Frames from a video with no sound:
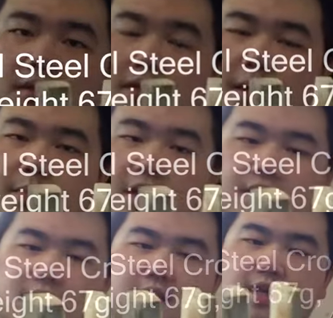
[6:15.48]
But that
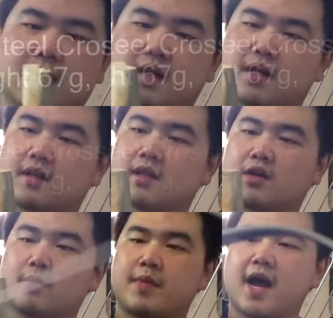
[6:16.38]
being said, and, and
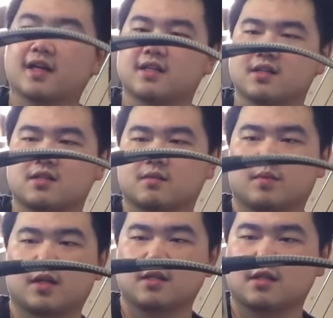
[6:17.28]
then compactness,
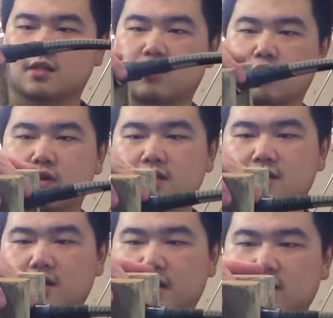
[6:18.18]
because there's a
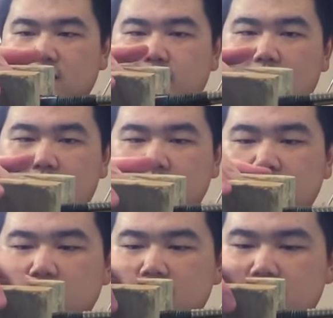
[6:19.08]
Korean like prod,
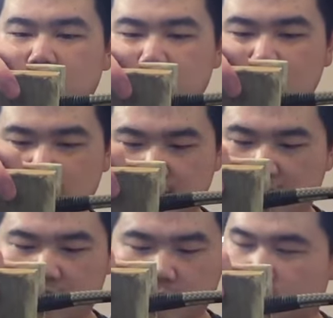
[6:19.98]
it's not
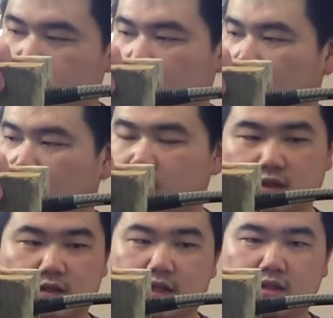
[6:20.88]
that much
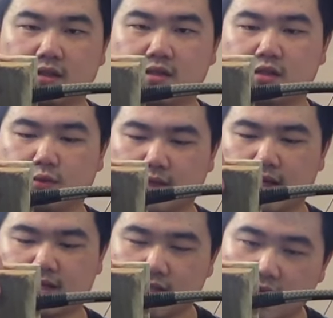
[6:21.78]
longer than the steel windlass.